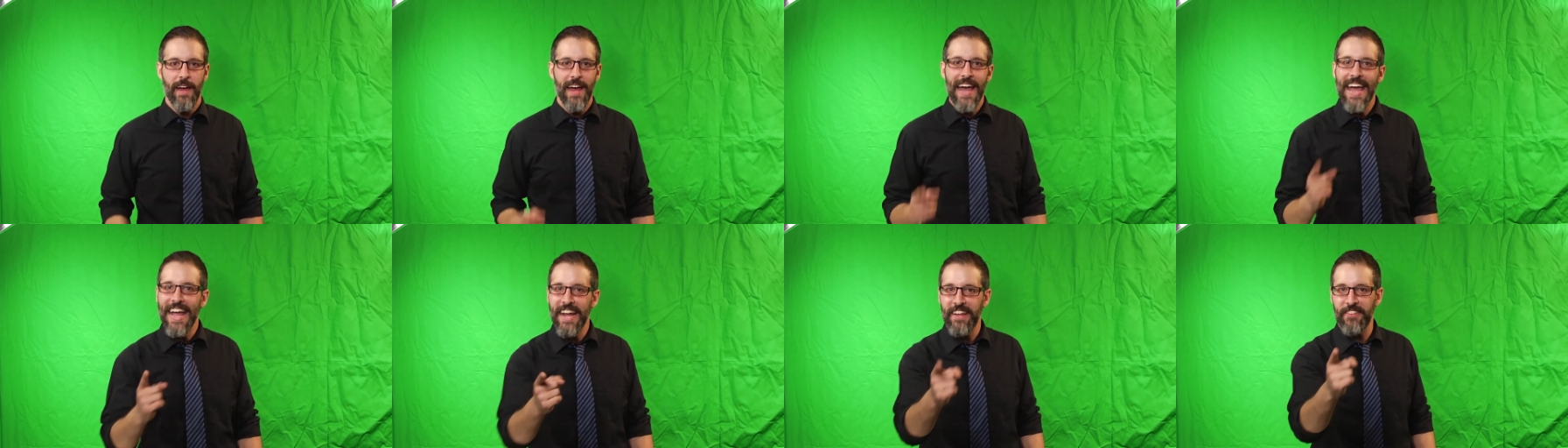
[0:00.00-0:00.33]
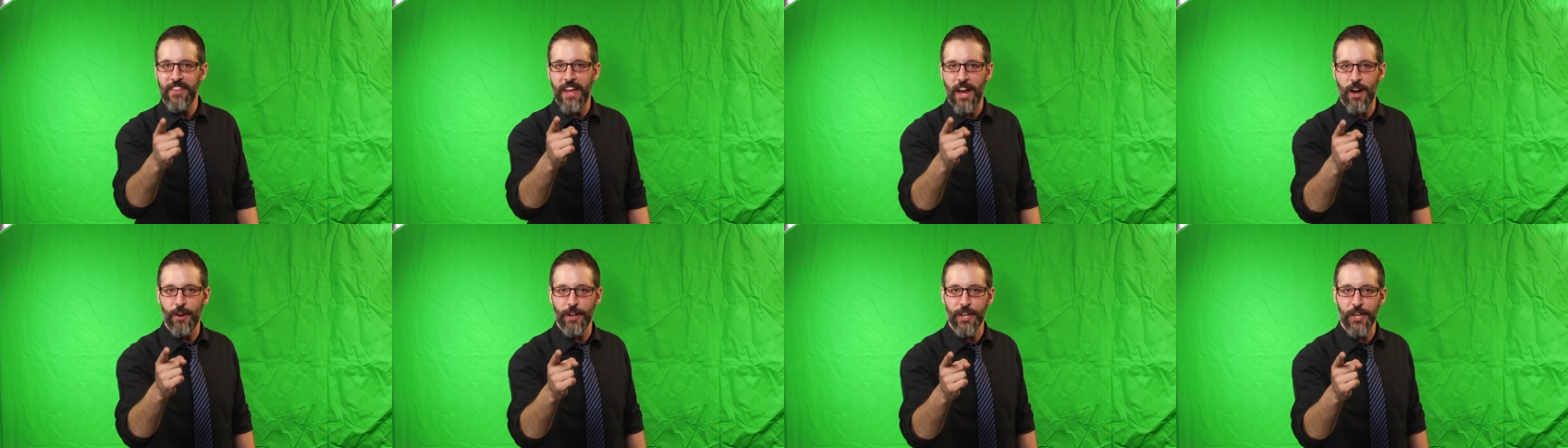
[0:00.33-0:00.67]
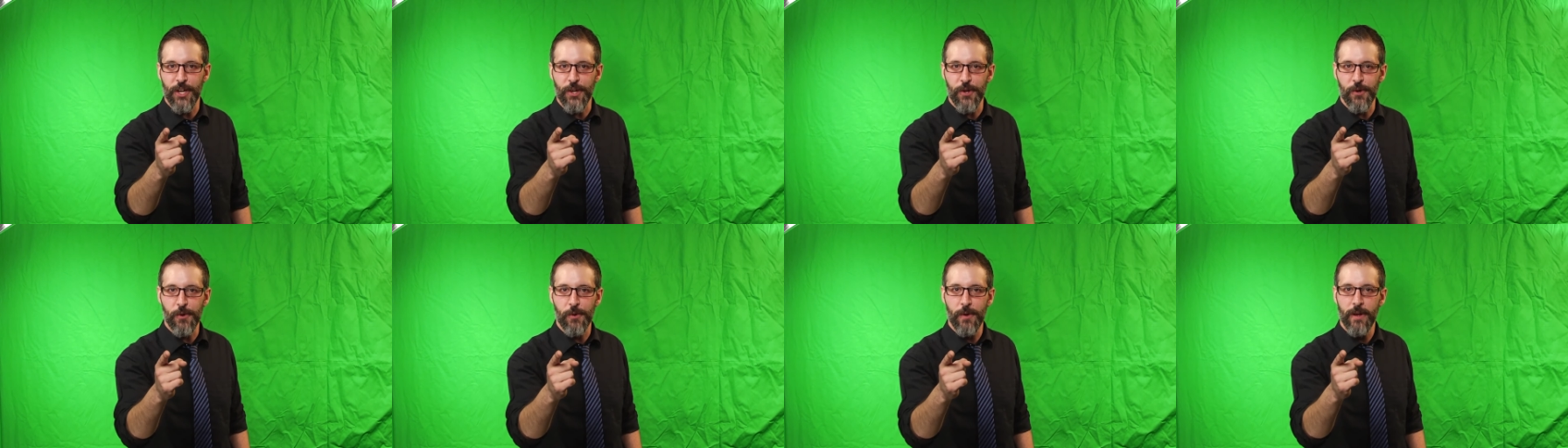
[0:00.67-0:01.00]
Hey there,
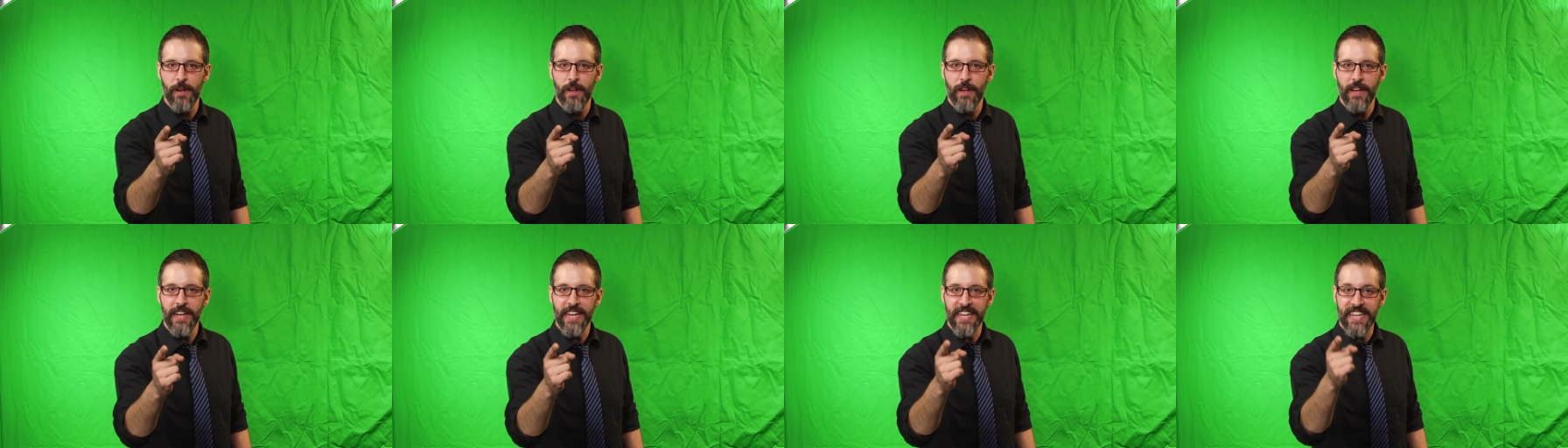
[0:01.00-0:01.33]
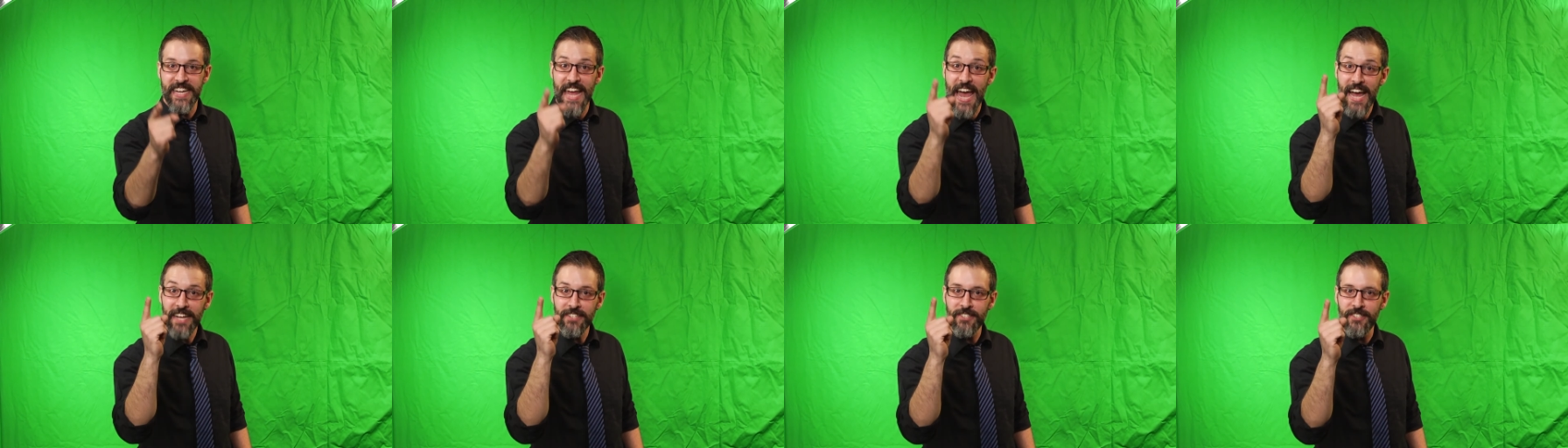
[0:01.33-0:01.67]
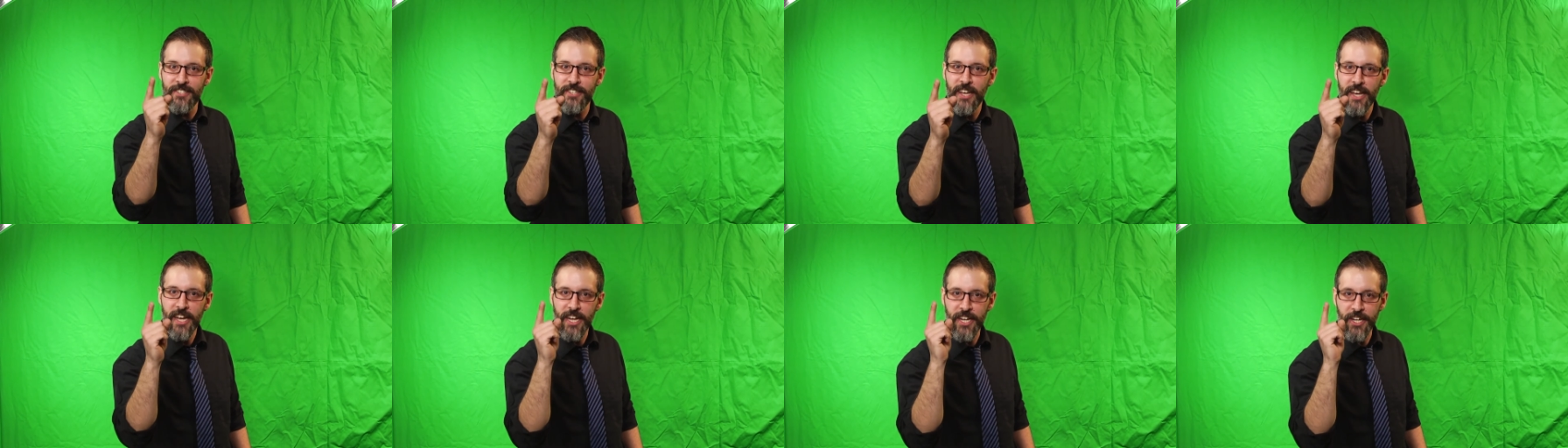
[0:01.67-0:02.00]
you.
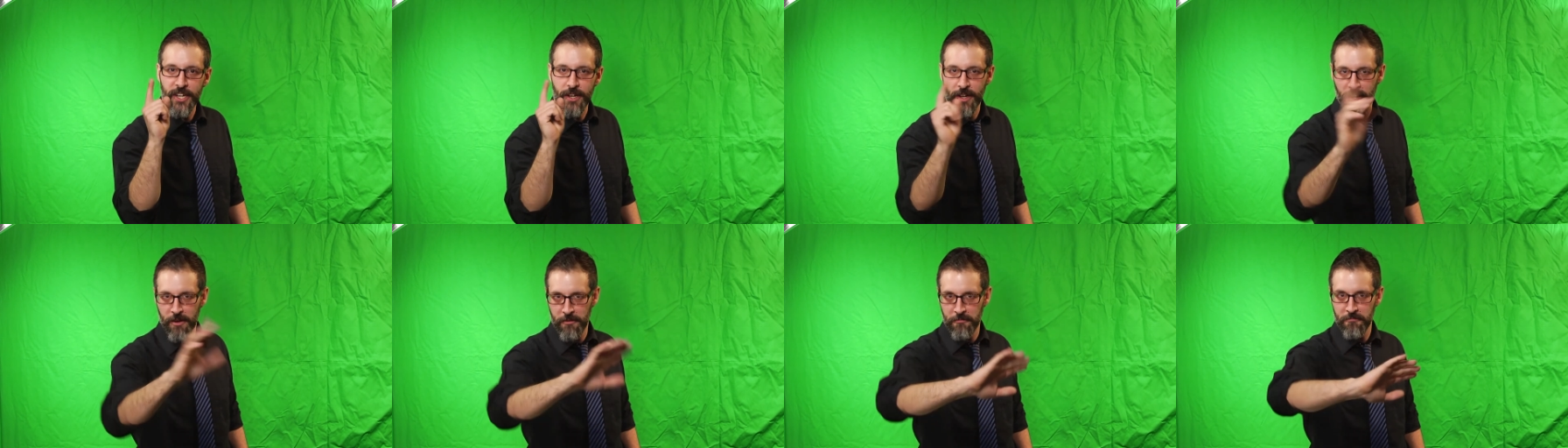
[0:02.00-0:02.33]
Yes. You.